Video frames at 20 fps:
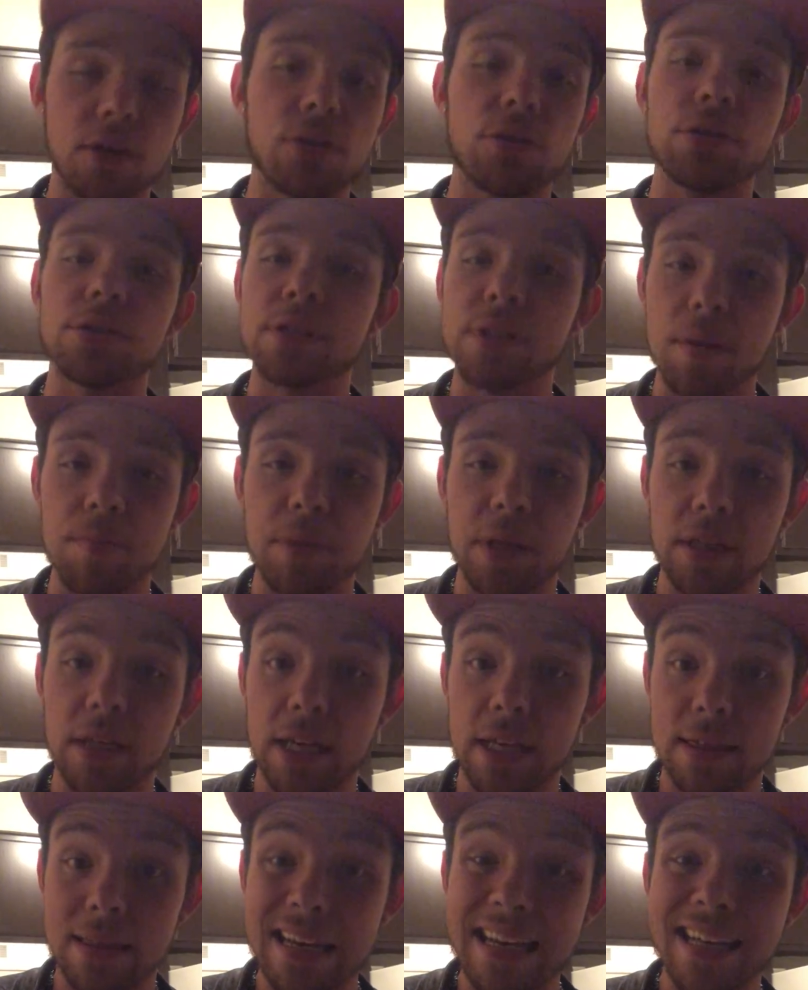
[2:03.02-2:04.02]
or something
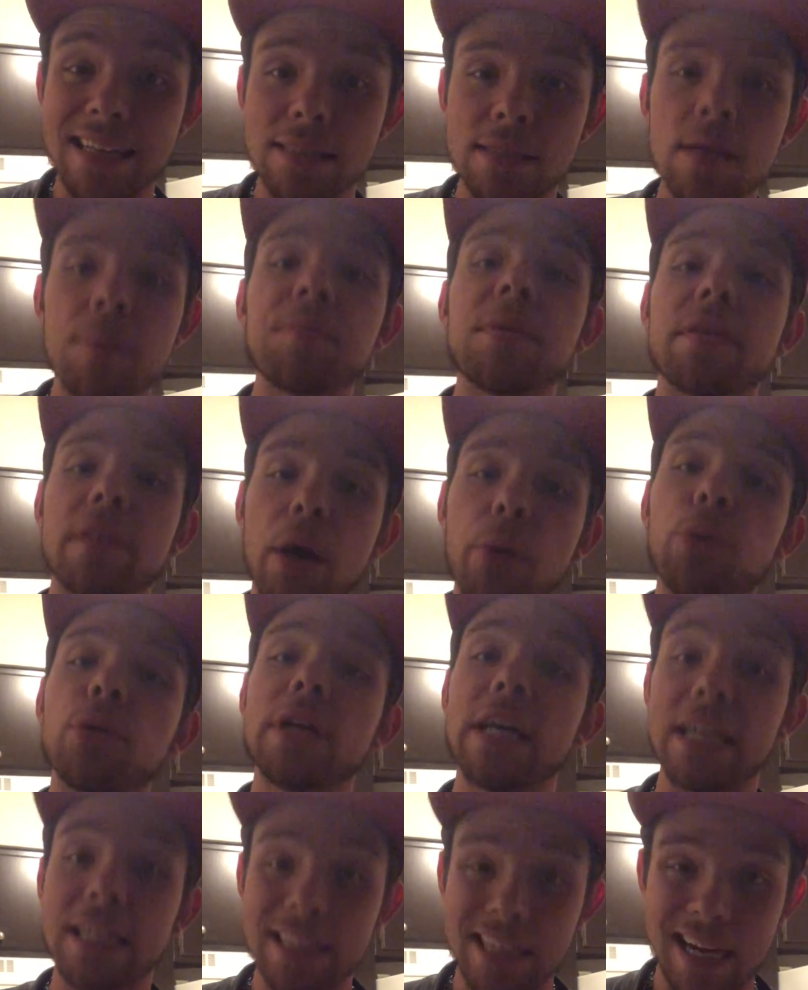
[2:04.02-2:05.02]
like that, something that will
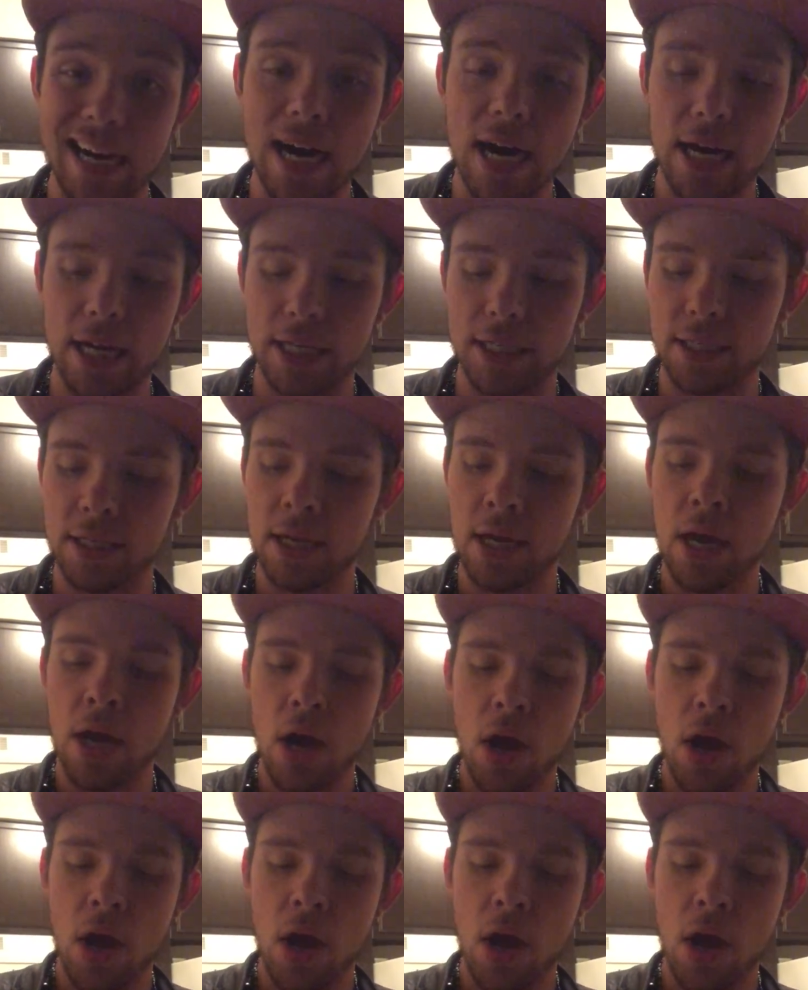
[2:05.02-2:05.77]
ignite.